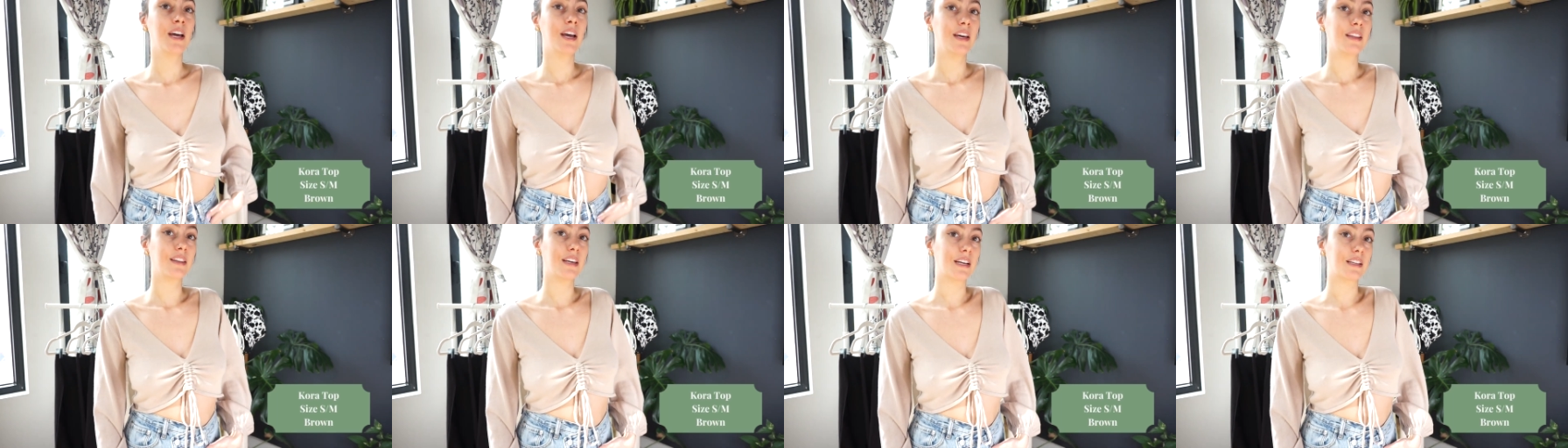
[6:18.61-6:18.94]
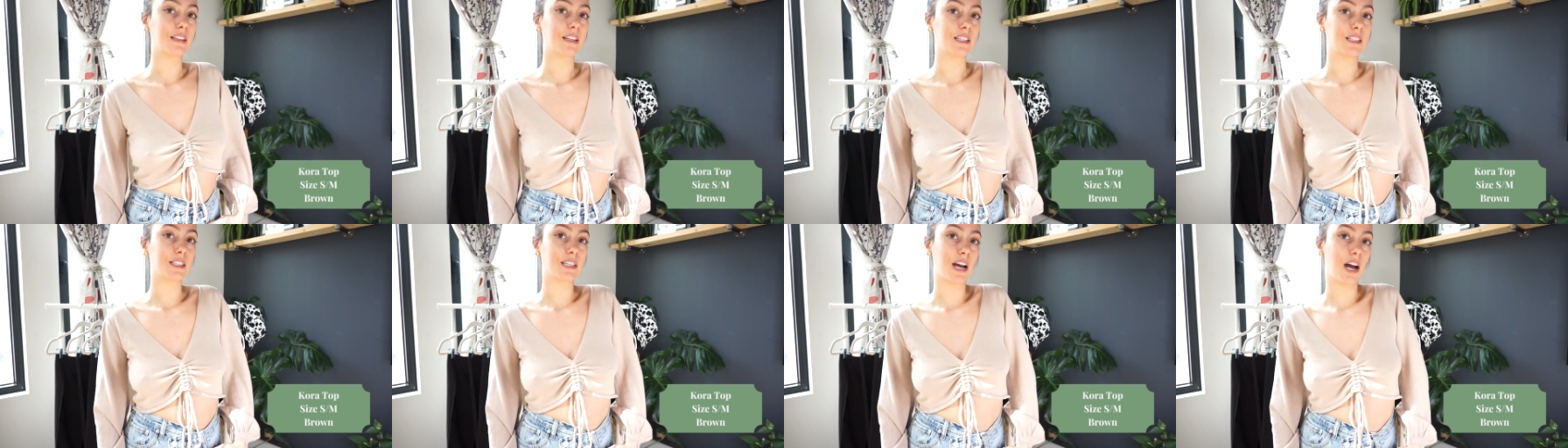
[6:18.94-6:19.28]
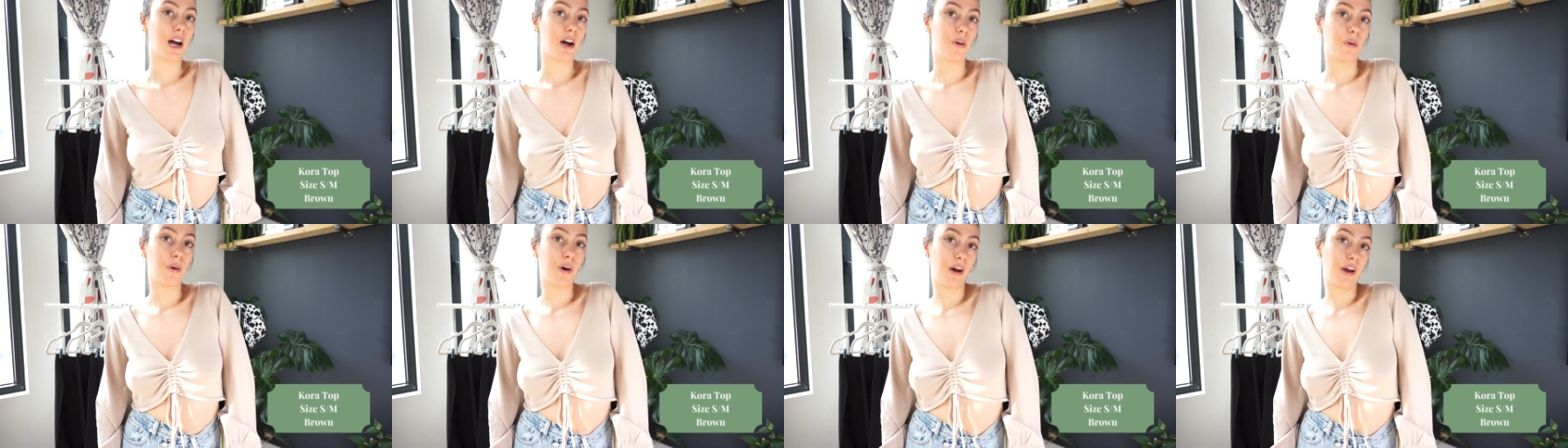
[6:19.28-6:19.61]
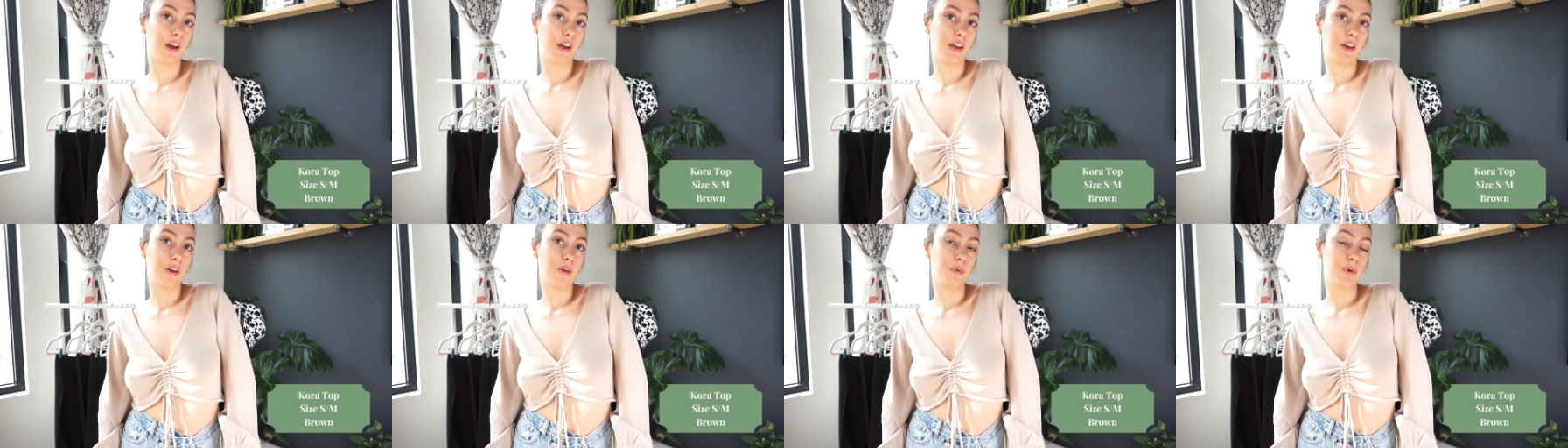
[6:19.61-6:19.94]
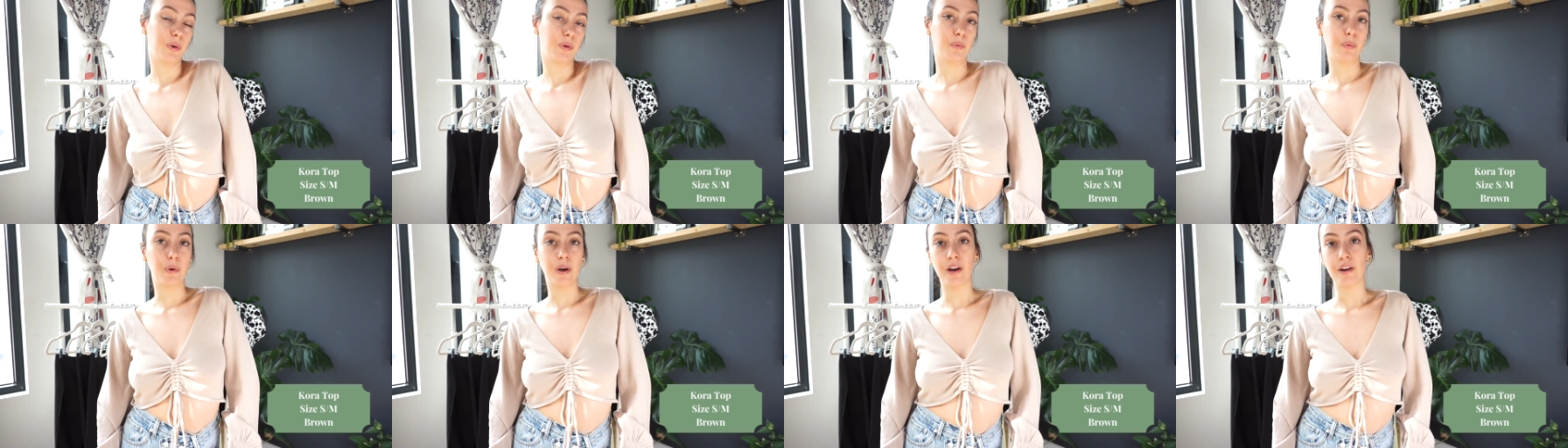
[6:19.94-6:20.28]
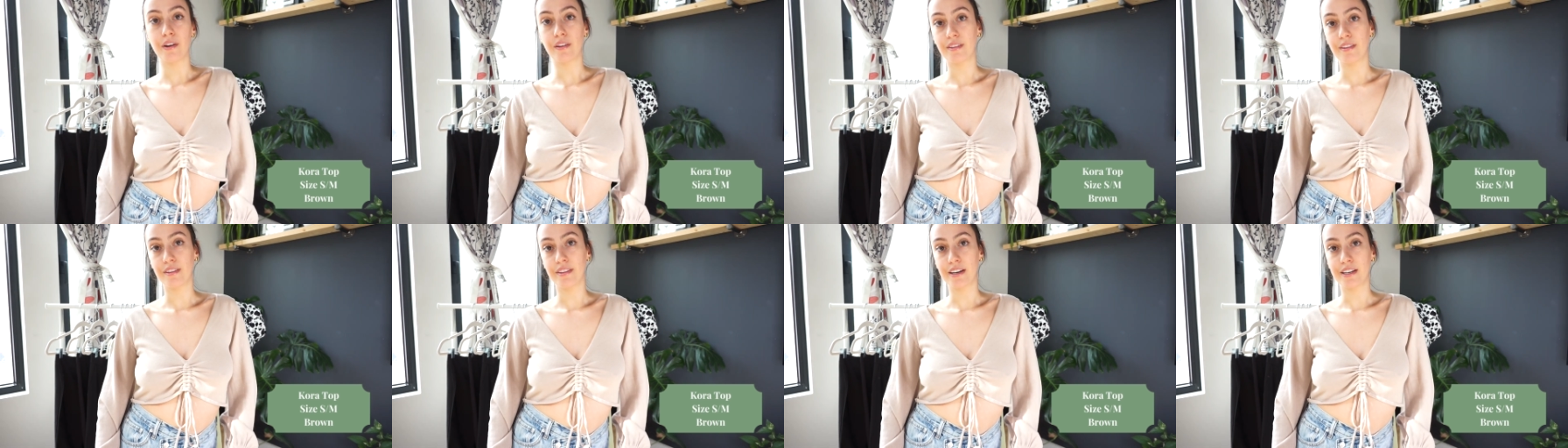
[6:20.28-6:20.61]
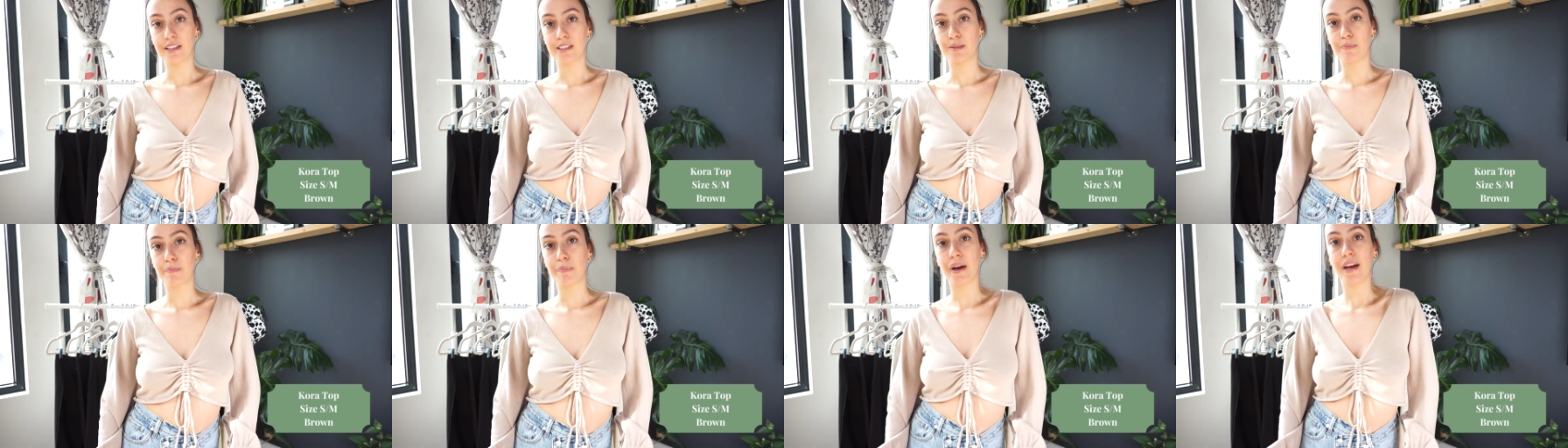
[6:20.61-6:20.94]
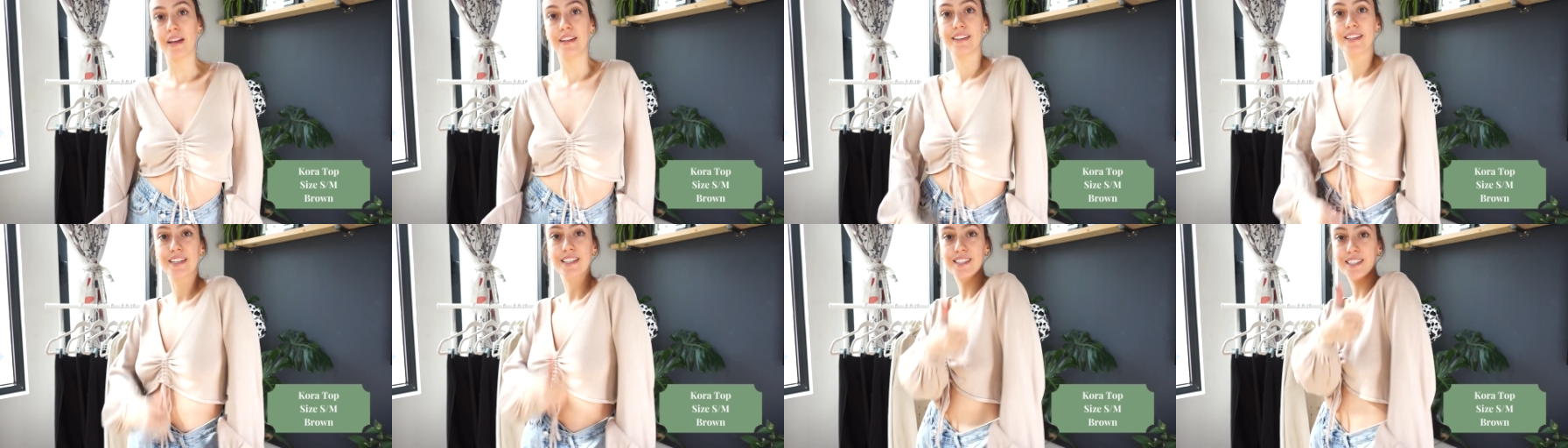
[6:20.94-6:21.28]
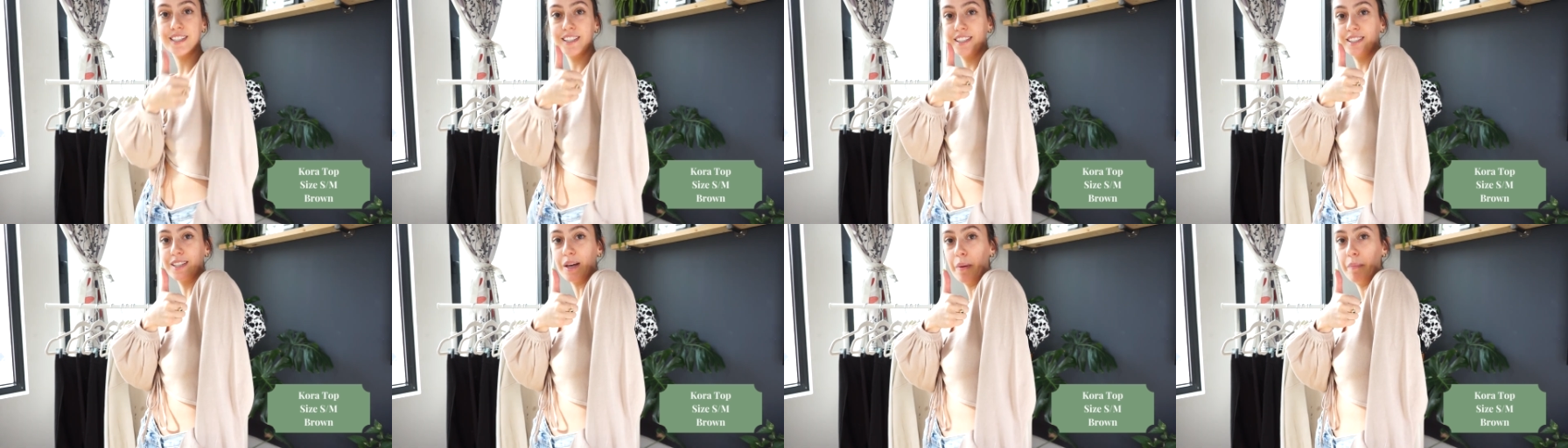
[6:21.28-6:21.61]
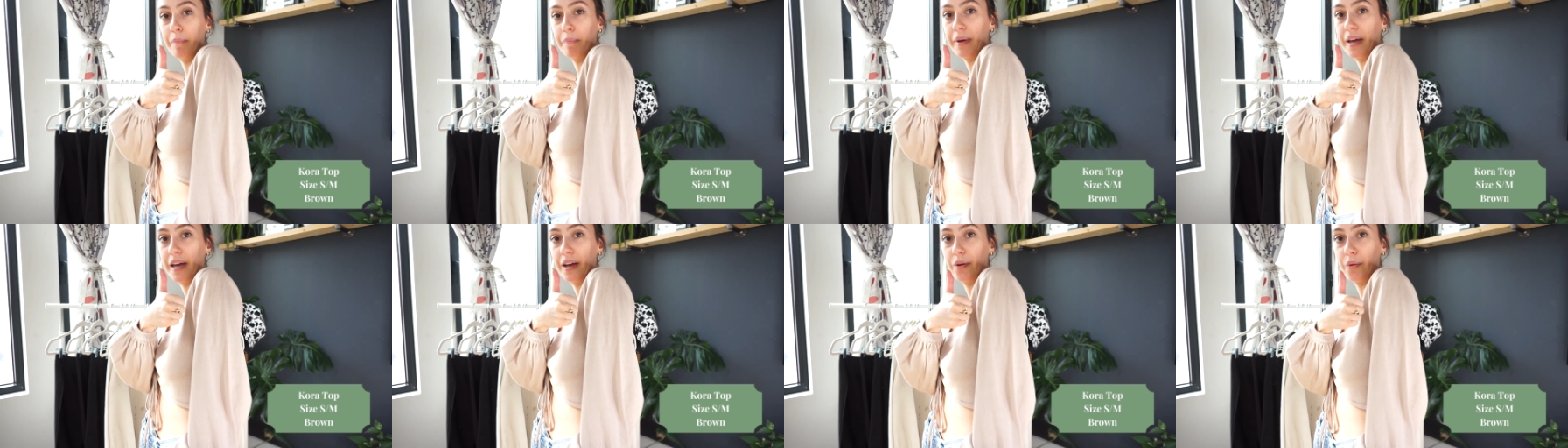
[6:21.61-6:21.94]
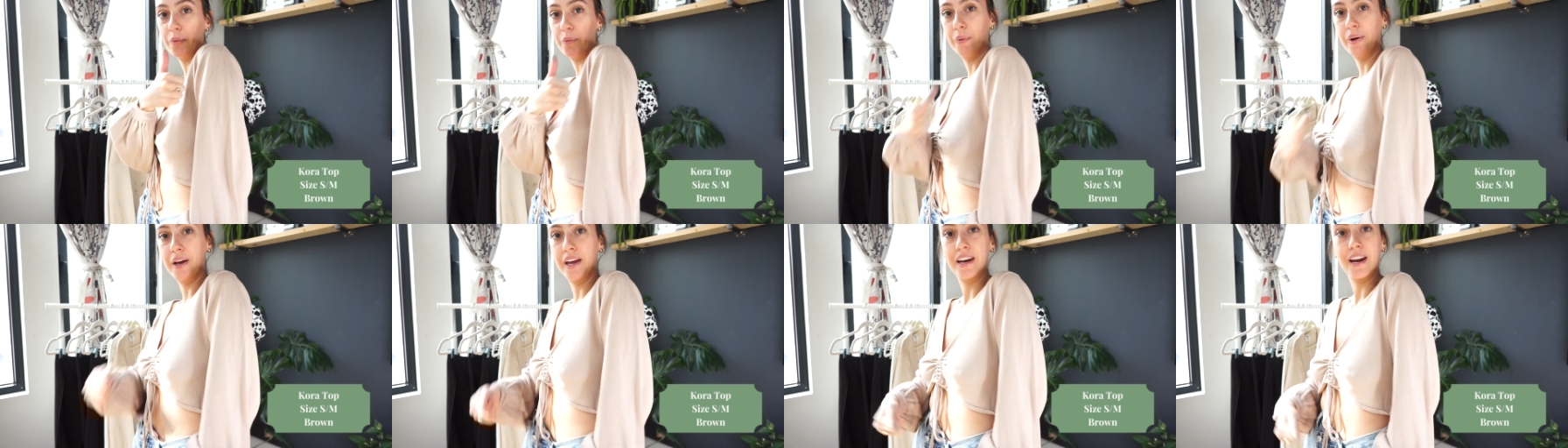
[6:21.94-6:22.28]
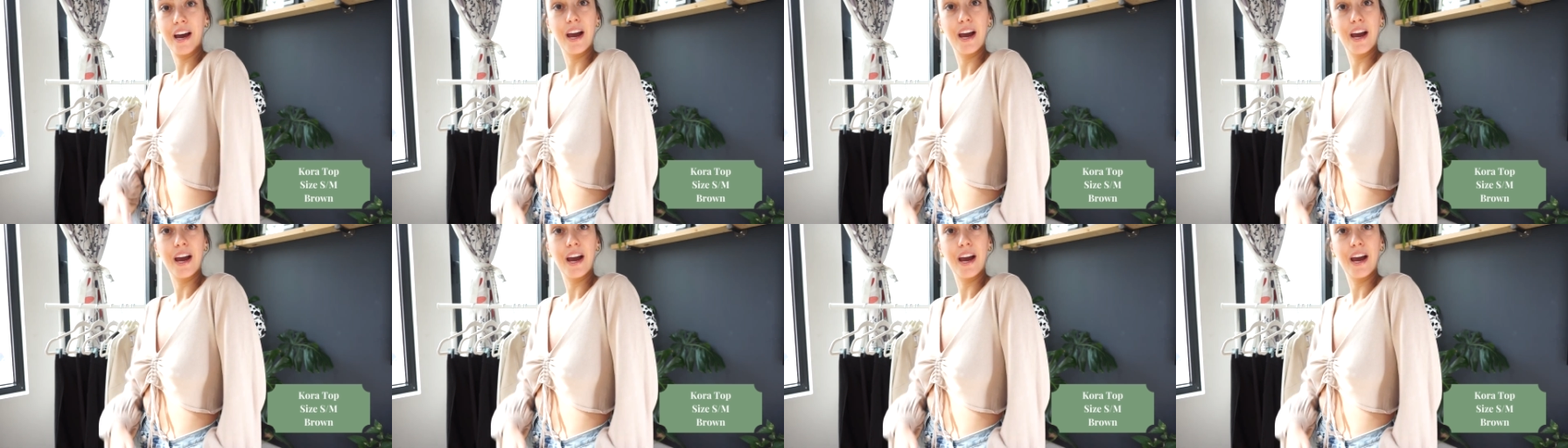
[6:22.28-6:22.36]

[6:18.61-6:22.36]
I think that's how I would wear this, but this is a big win.